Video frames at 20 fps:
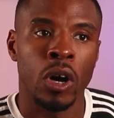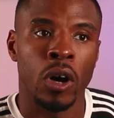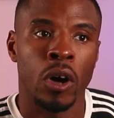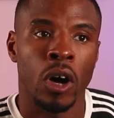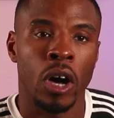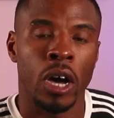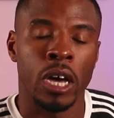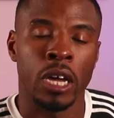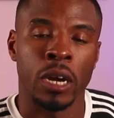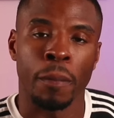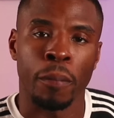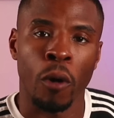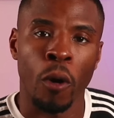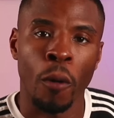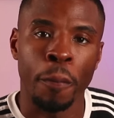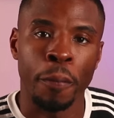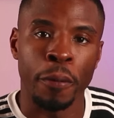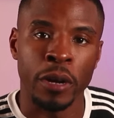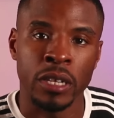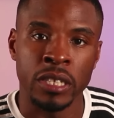
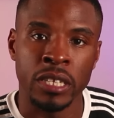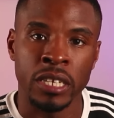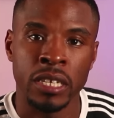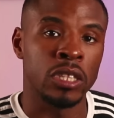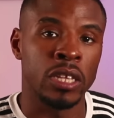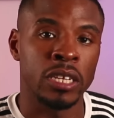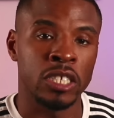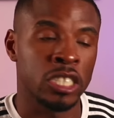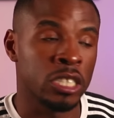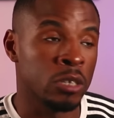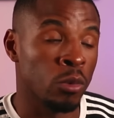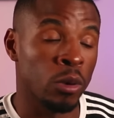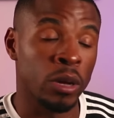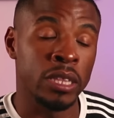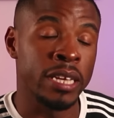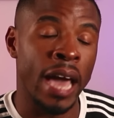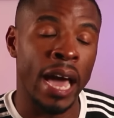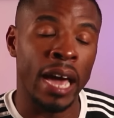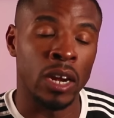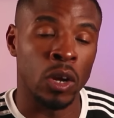inappropriately, she really
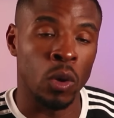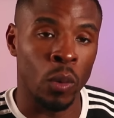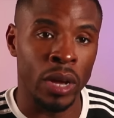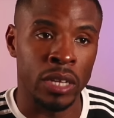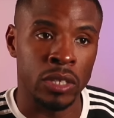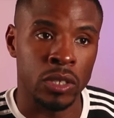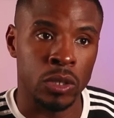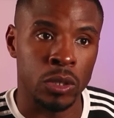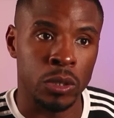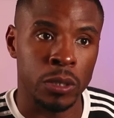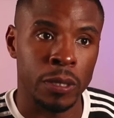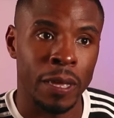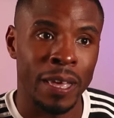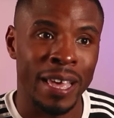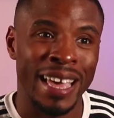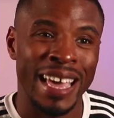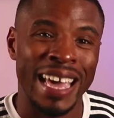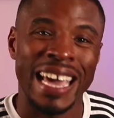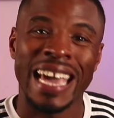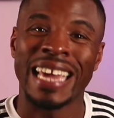had no answers.
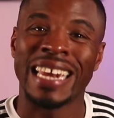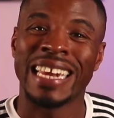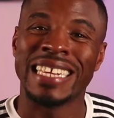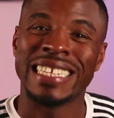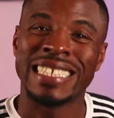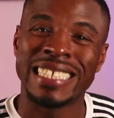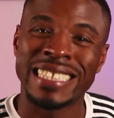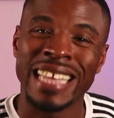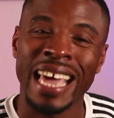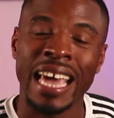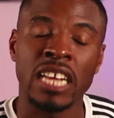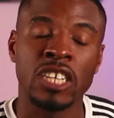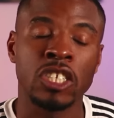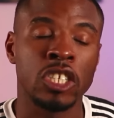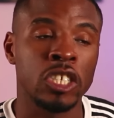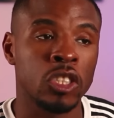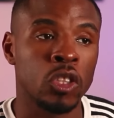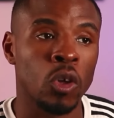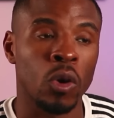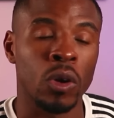And instead, she
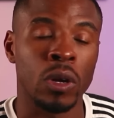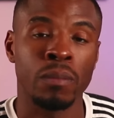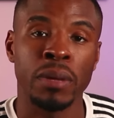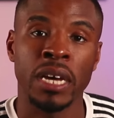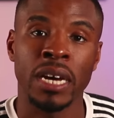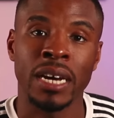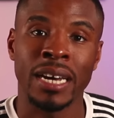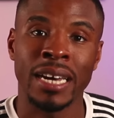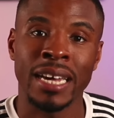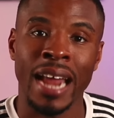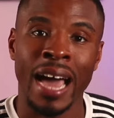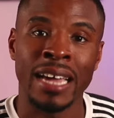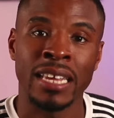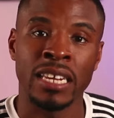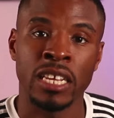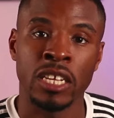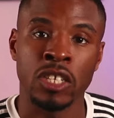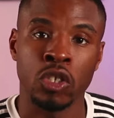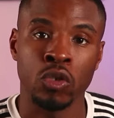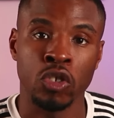thought it'd be a good idea
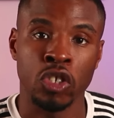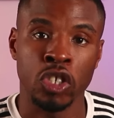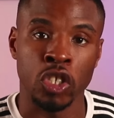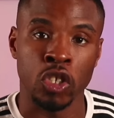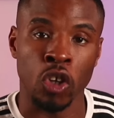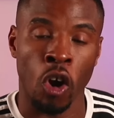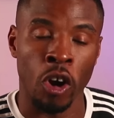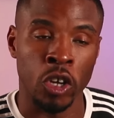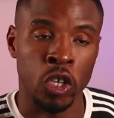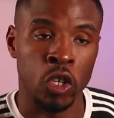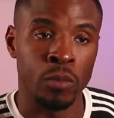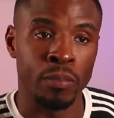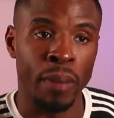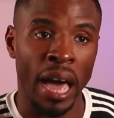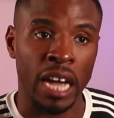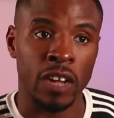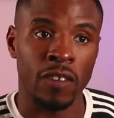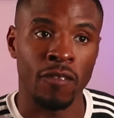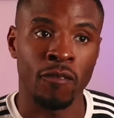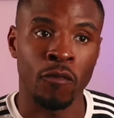to just argue back
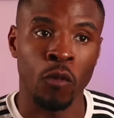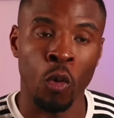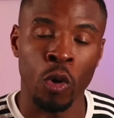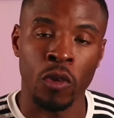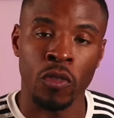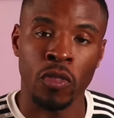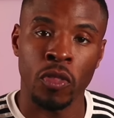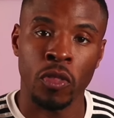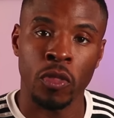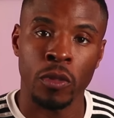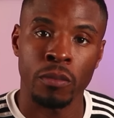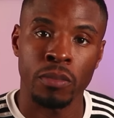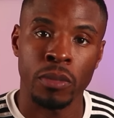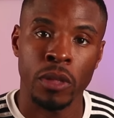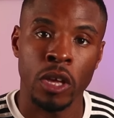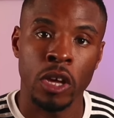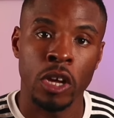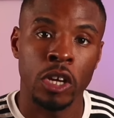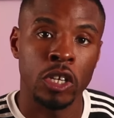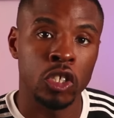and forth,
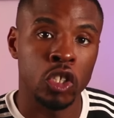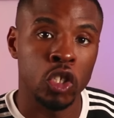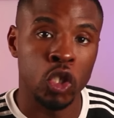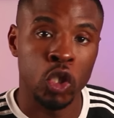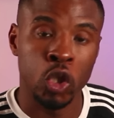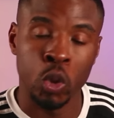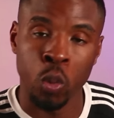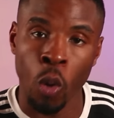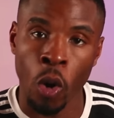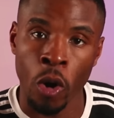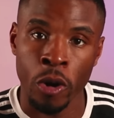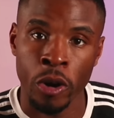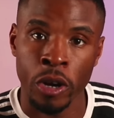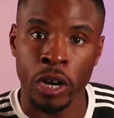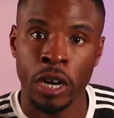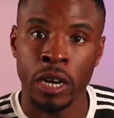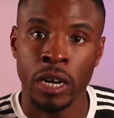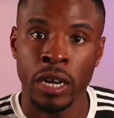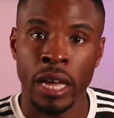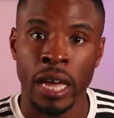twerk
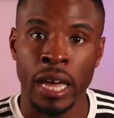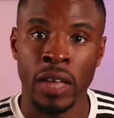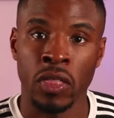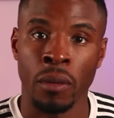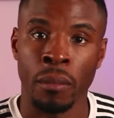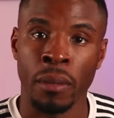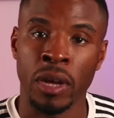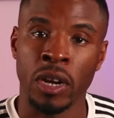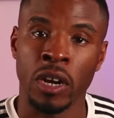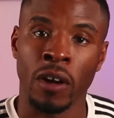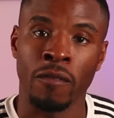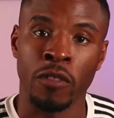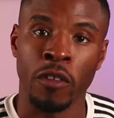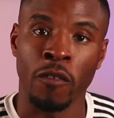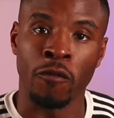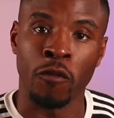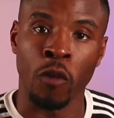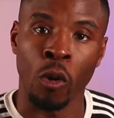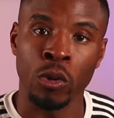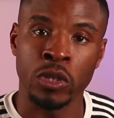in the middle of the
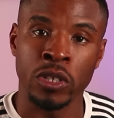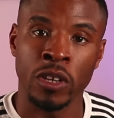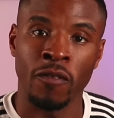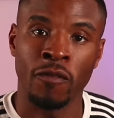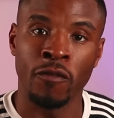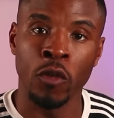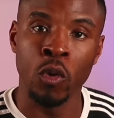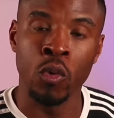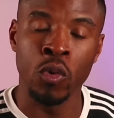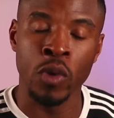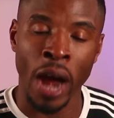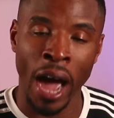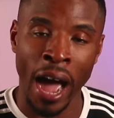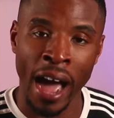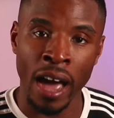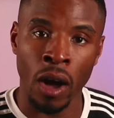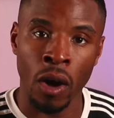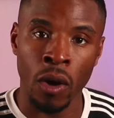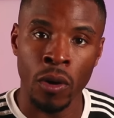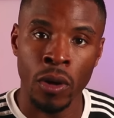frozen food
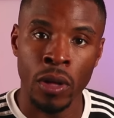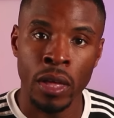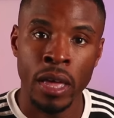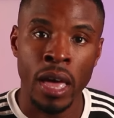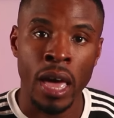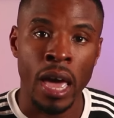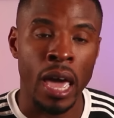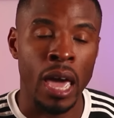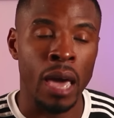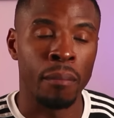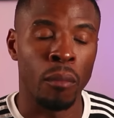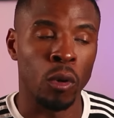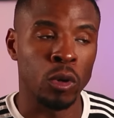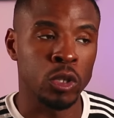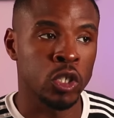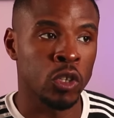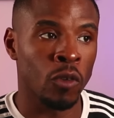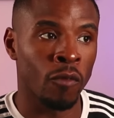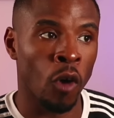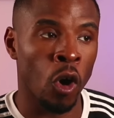aisle, and most
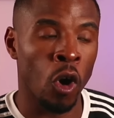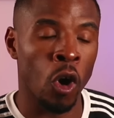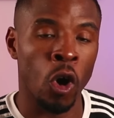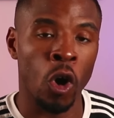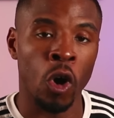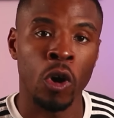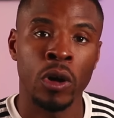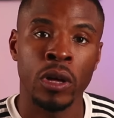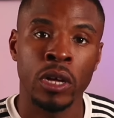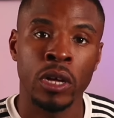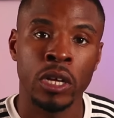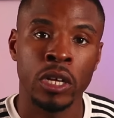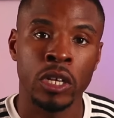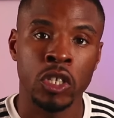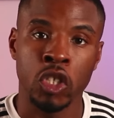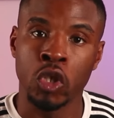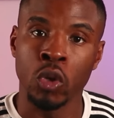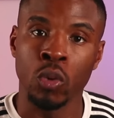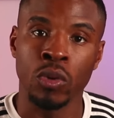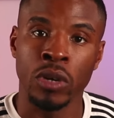of all,
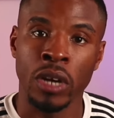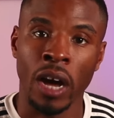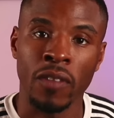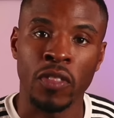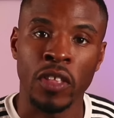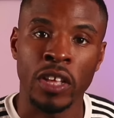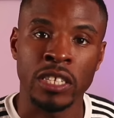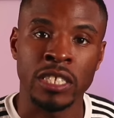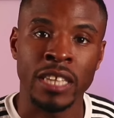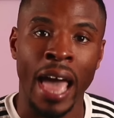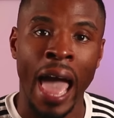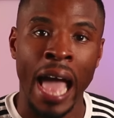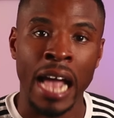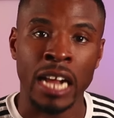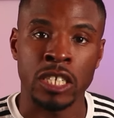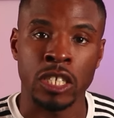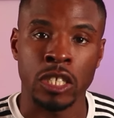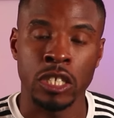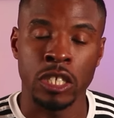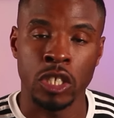do nothing to
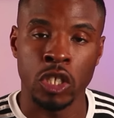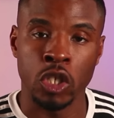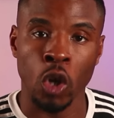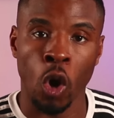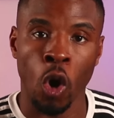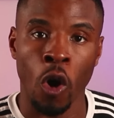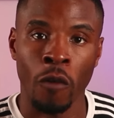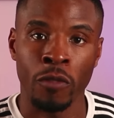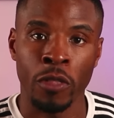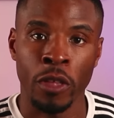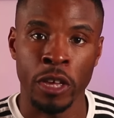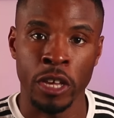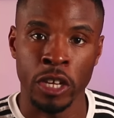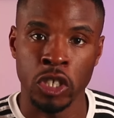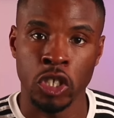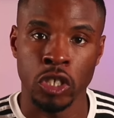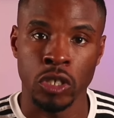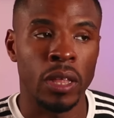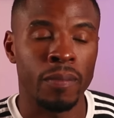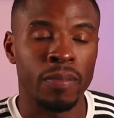actually solve the
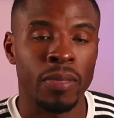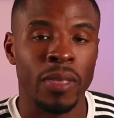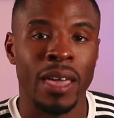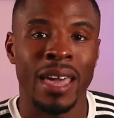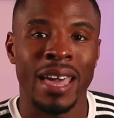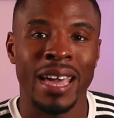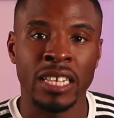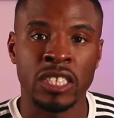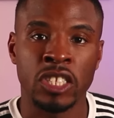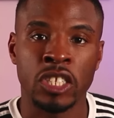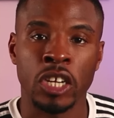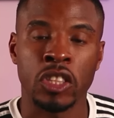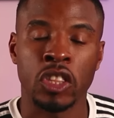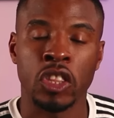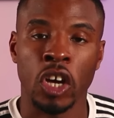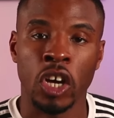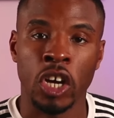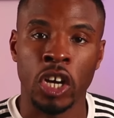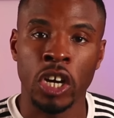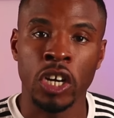issue. It took the
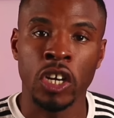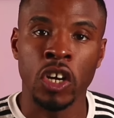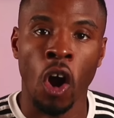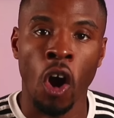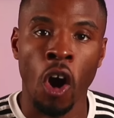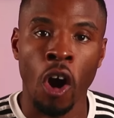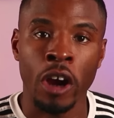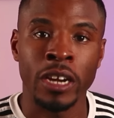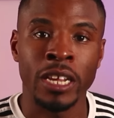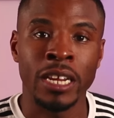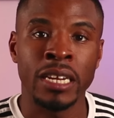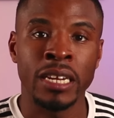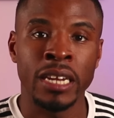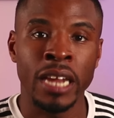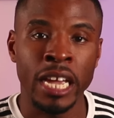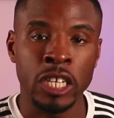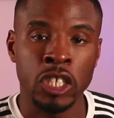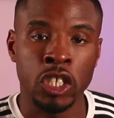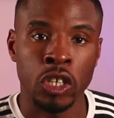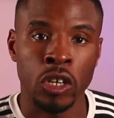good hearted
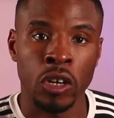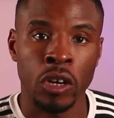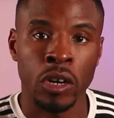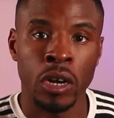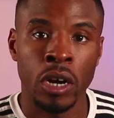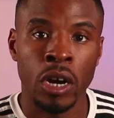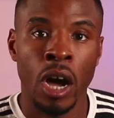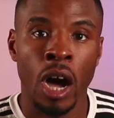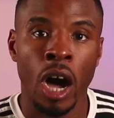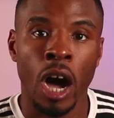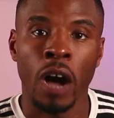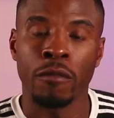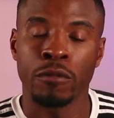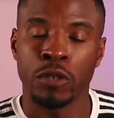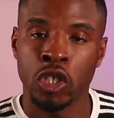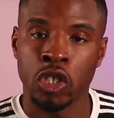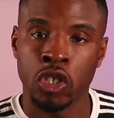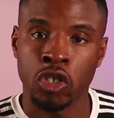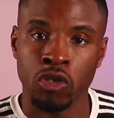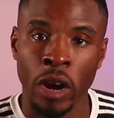nature of
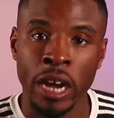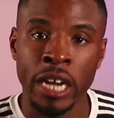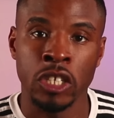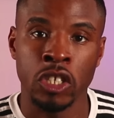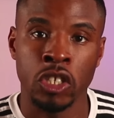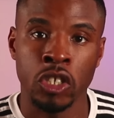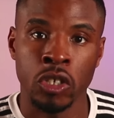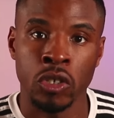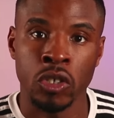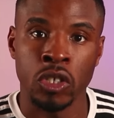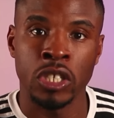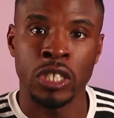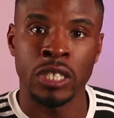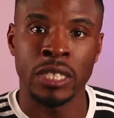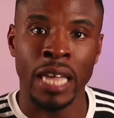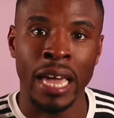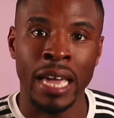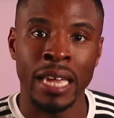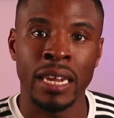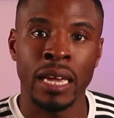strangers
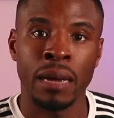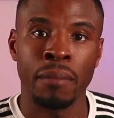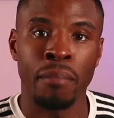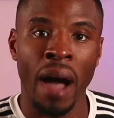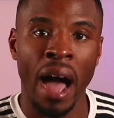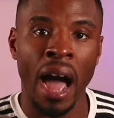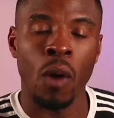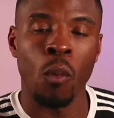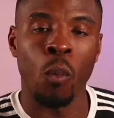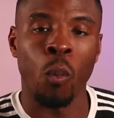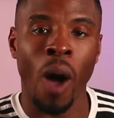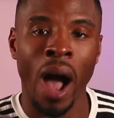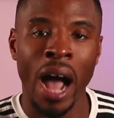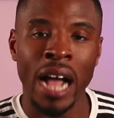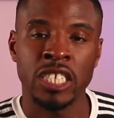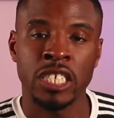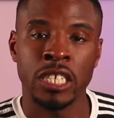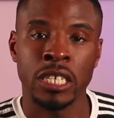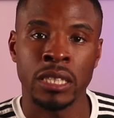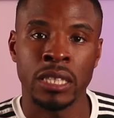standing by
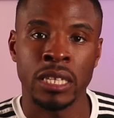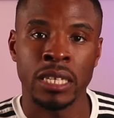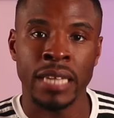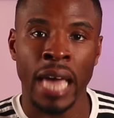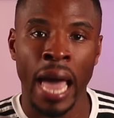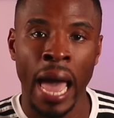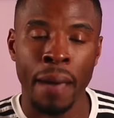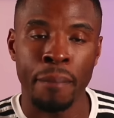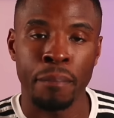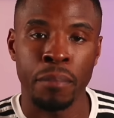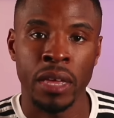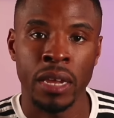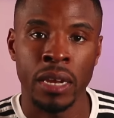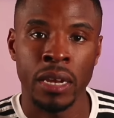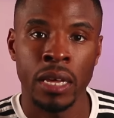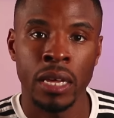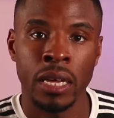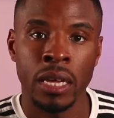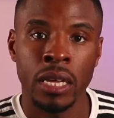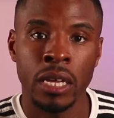watching this happen
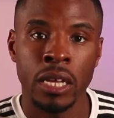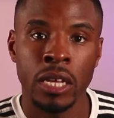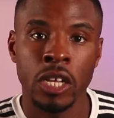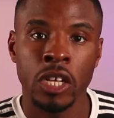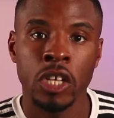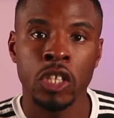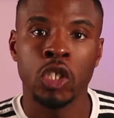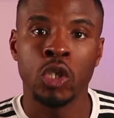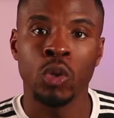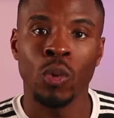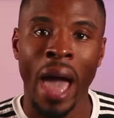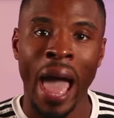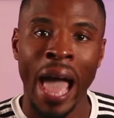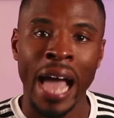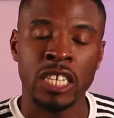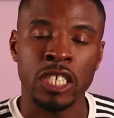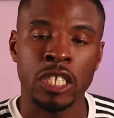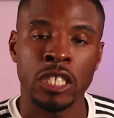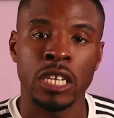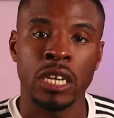to
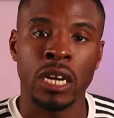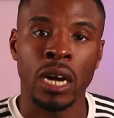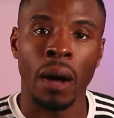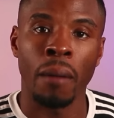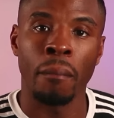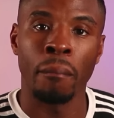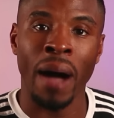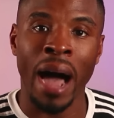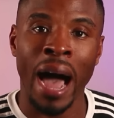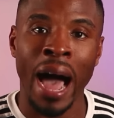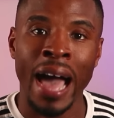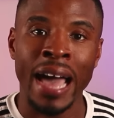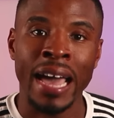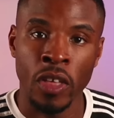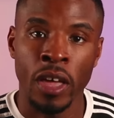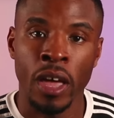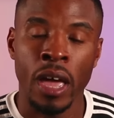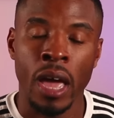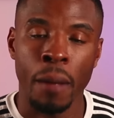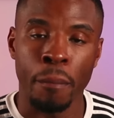actually come by
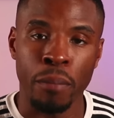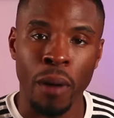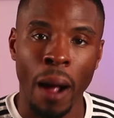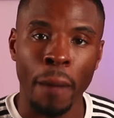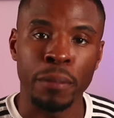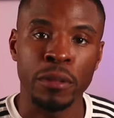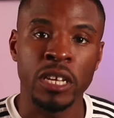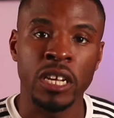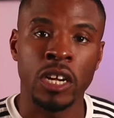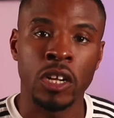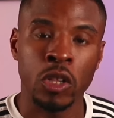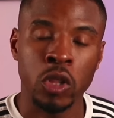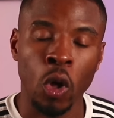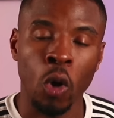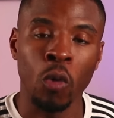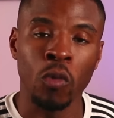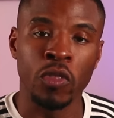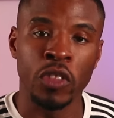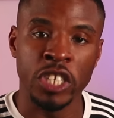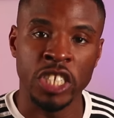and properly clothe
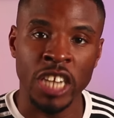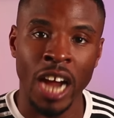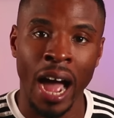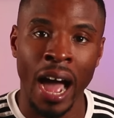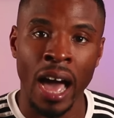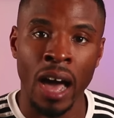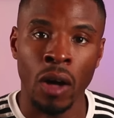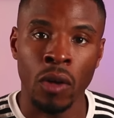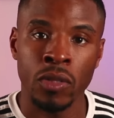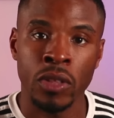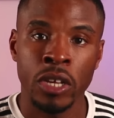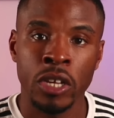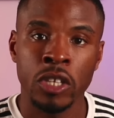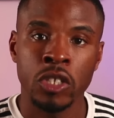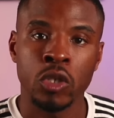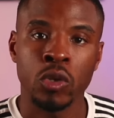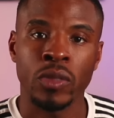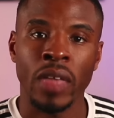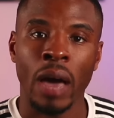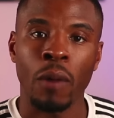the child so
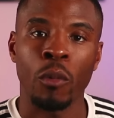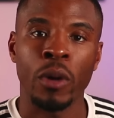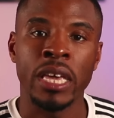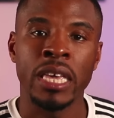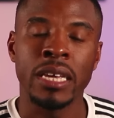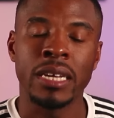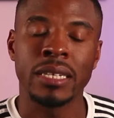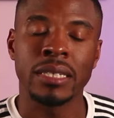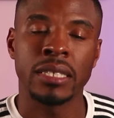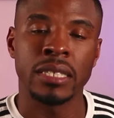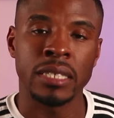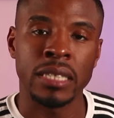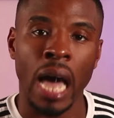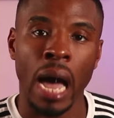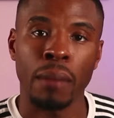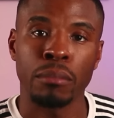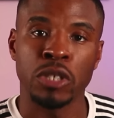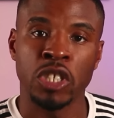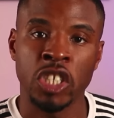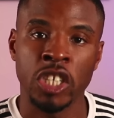that way he could stop
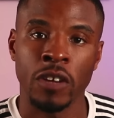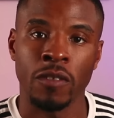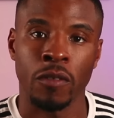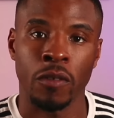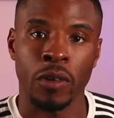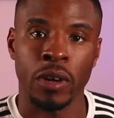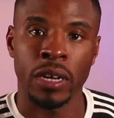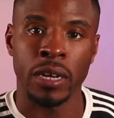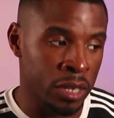shivering.